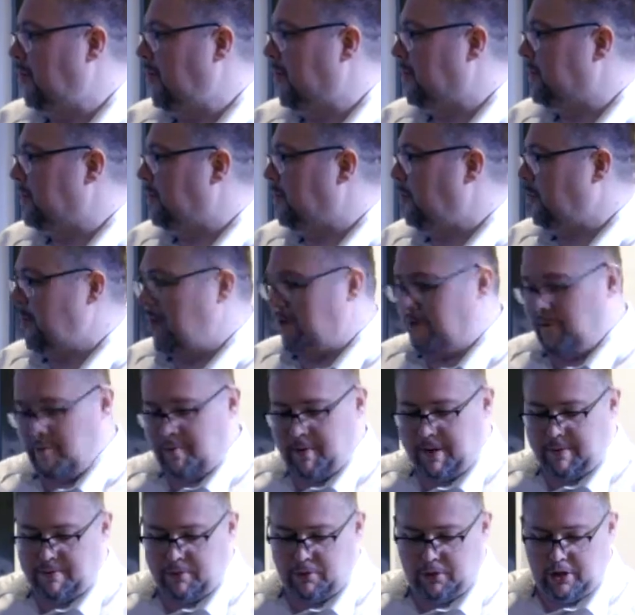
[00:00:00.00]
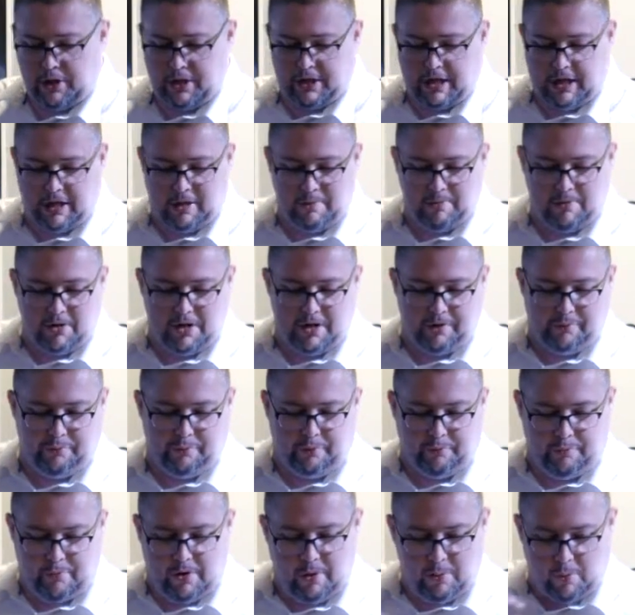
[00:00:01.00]
work too well with people that are colorblind
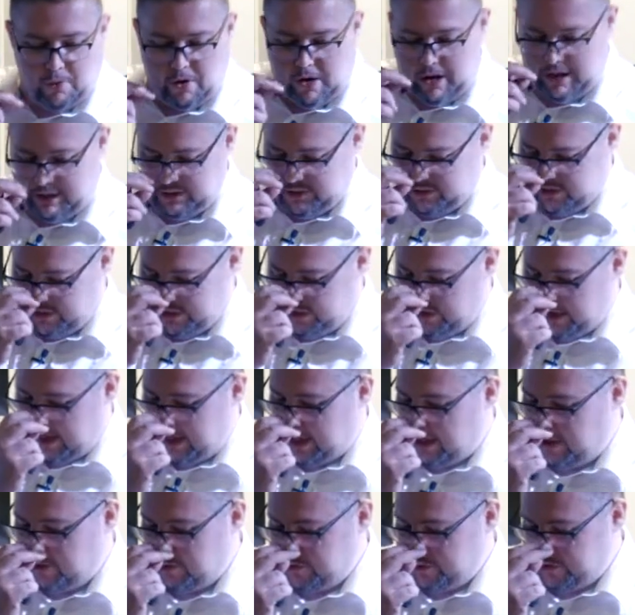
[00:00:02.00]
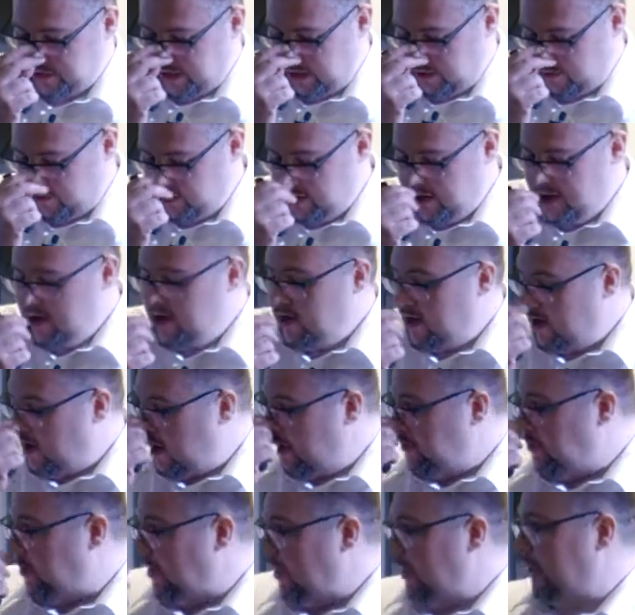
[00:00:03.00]
with my whites and yellows. So
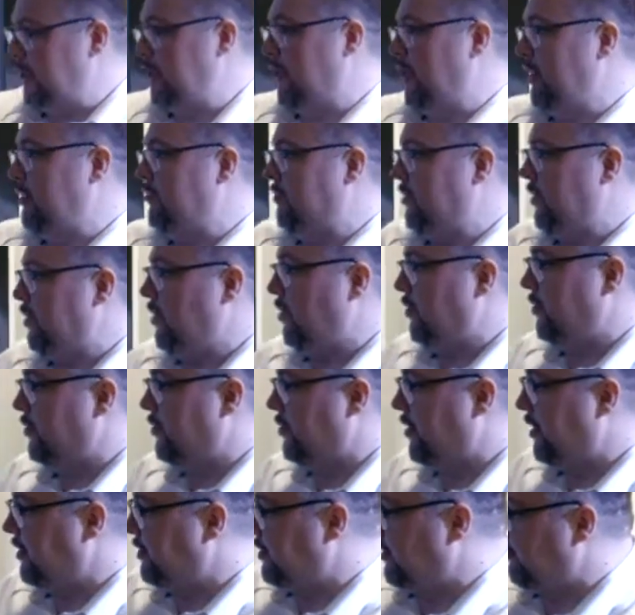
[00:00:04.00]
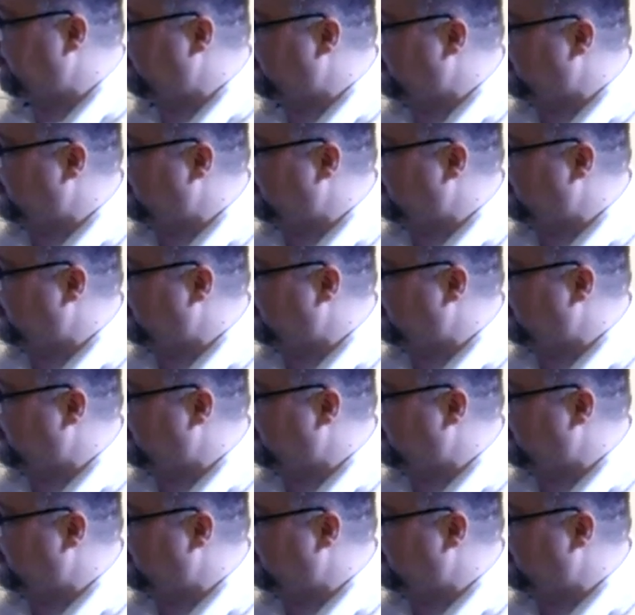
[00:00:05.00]
I apologise for the contrast I've